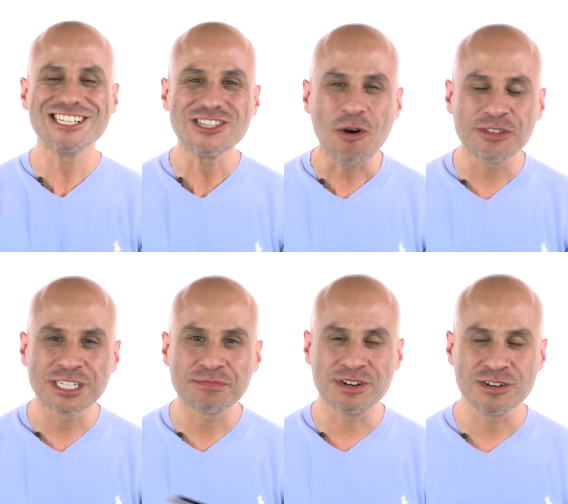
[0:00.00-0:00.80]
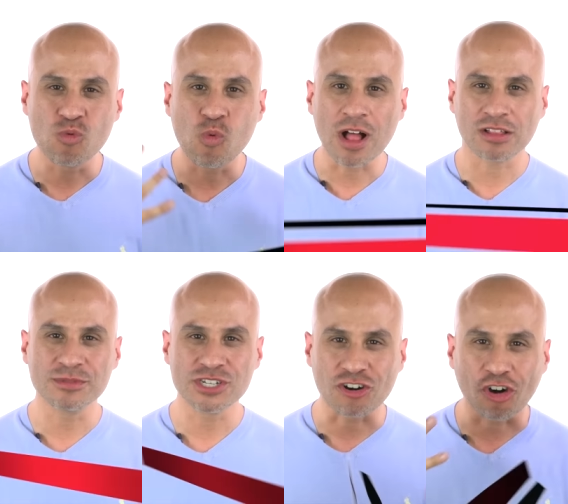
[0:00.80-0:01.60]
Hello, this is Bern.
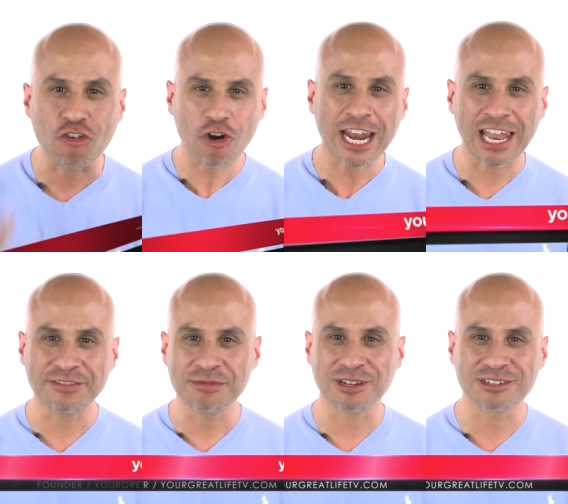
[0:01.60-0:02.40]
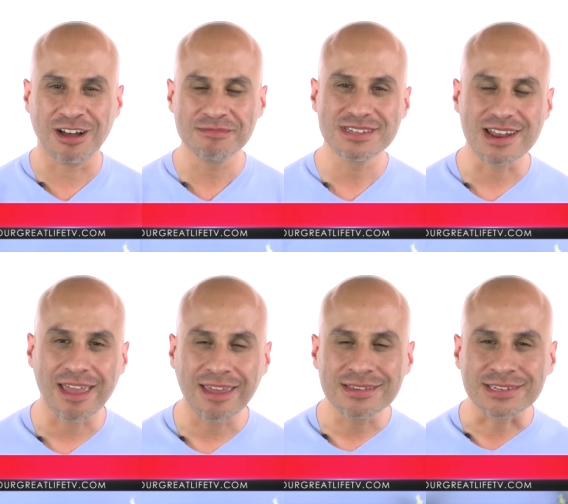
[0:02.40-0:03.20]
Welcome to your great life greatlifetv.com.
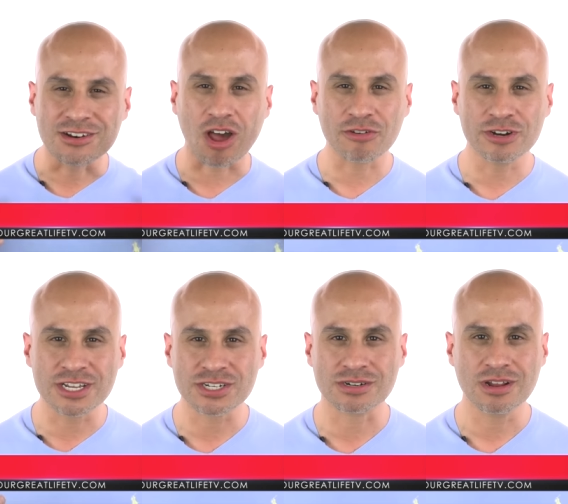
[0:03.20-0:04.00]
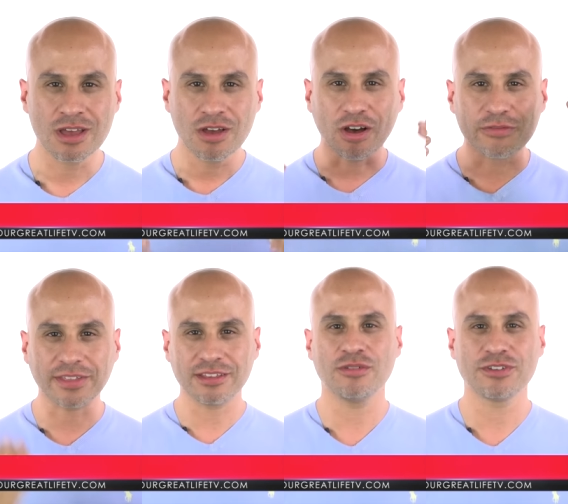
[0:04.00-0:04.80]
Today is another edition of
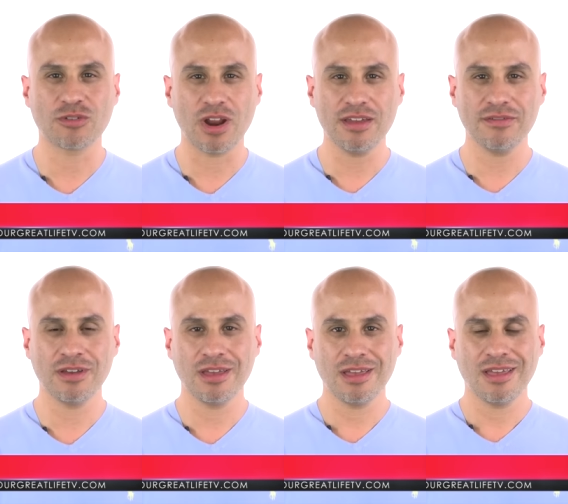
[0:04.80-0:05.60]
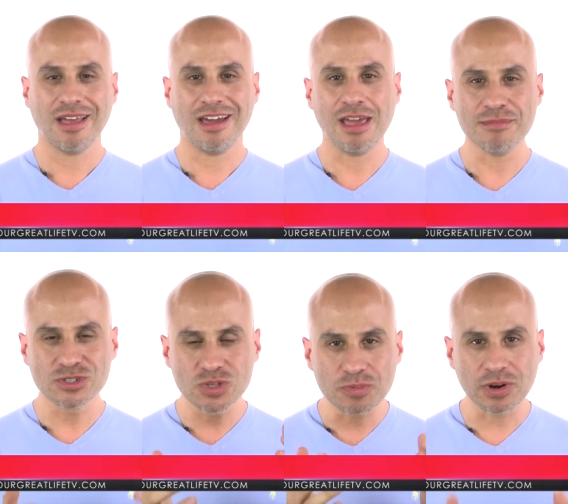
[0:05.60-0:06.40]
Get the Love You Crave, and I am
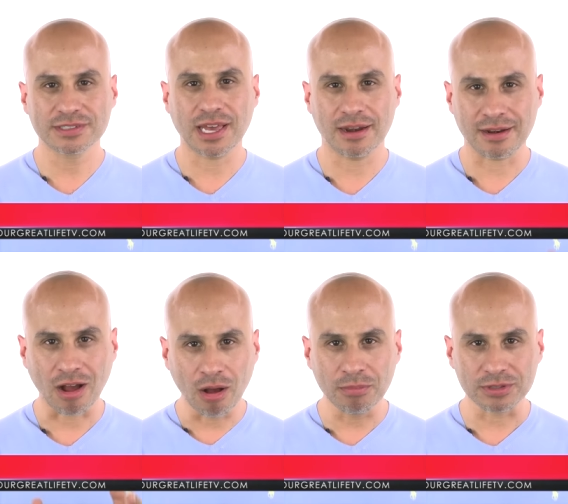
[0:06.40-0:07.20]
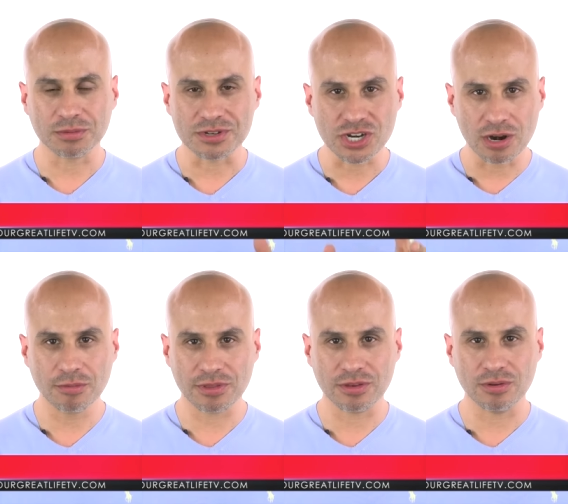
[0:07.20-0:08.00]
super excited and humbled to be
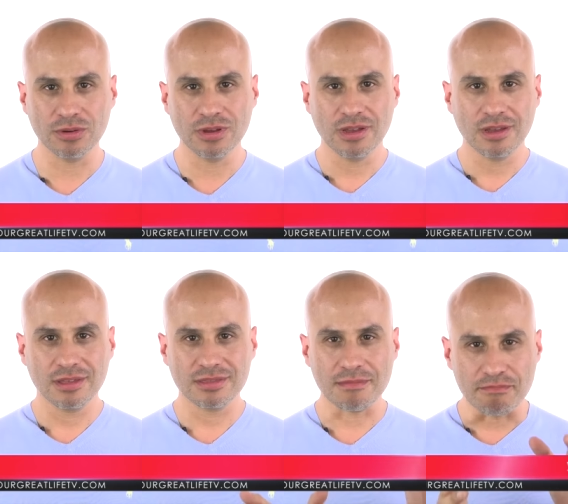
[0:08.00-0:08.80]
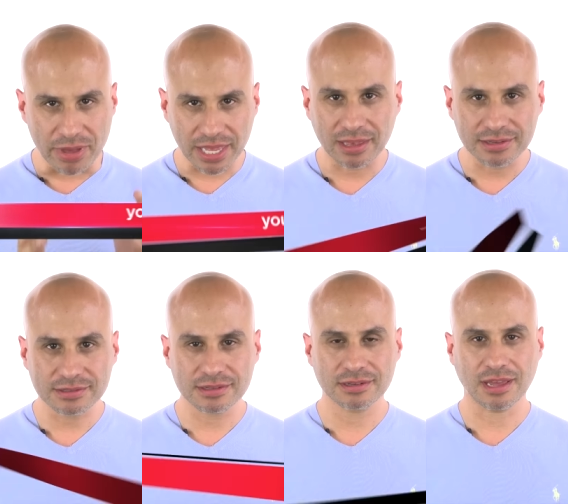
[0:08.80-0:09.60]
sharing with you the
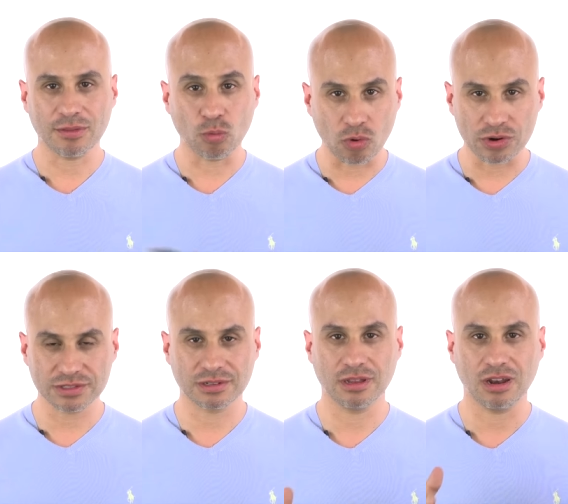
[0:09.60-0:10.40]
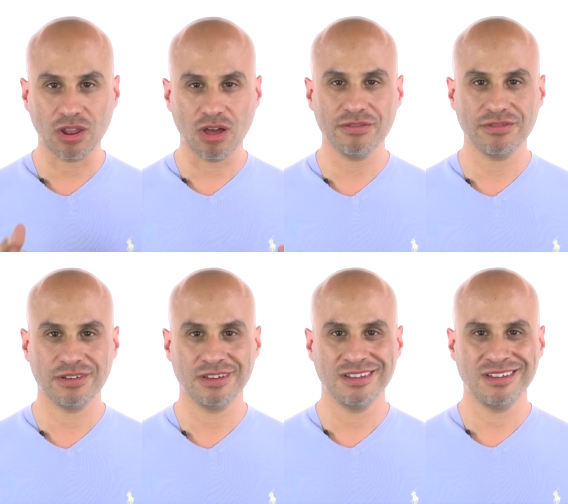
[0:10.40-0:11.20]
biggest and the worst love